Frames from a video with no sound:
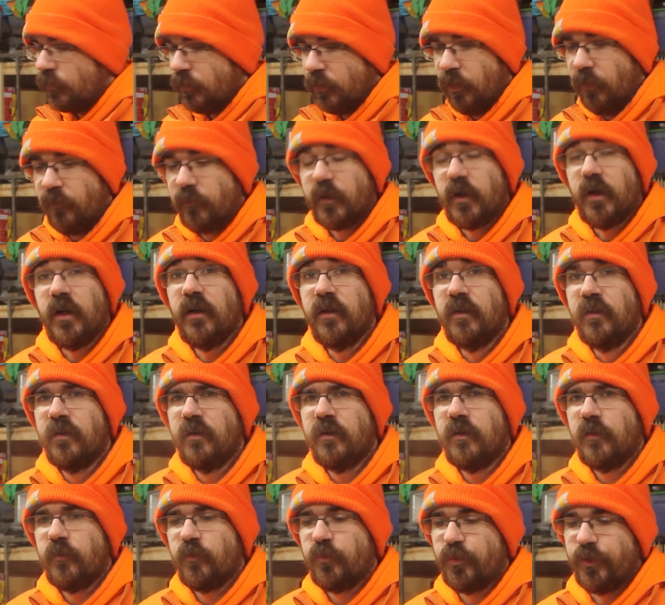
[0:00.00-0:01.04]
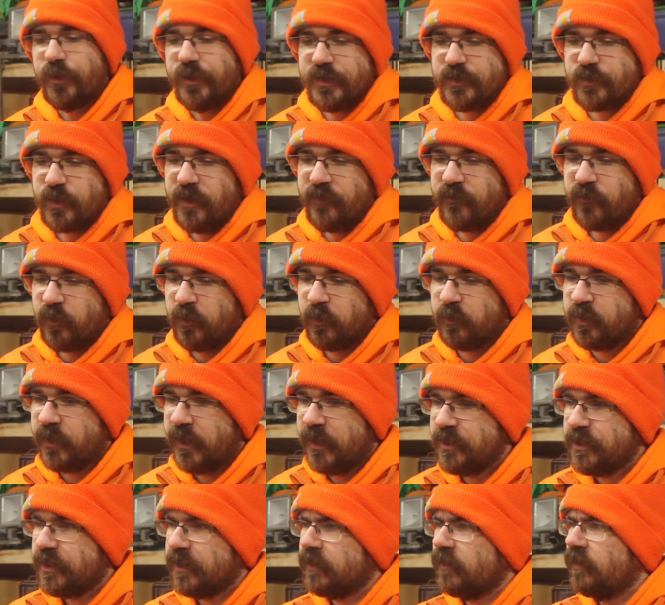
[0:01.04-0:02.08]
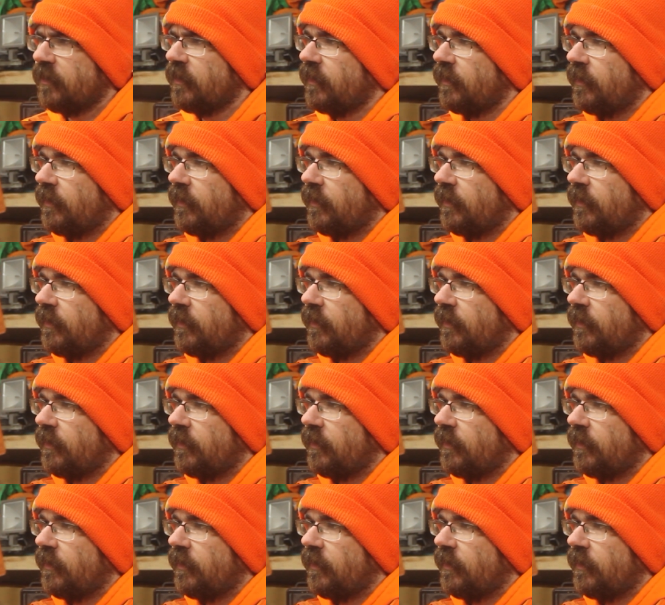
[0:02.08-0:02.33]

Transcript: Overall, pretty straightforward project.